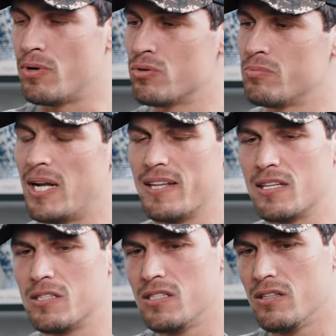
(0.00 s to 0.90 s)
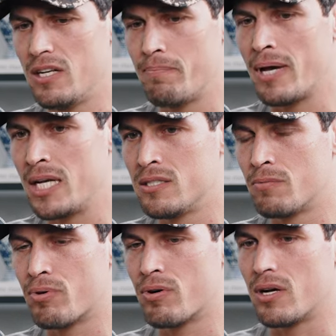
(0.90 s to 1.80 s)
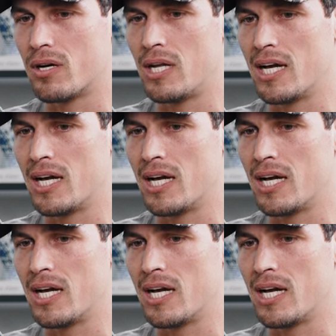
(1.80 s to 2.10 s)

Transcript: bottles and be like, this is an amazing product.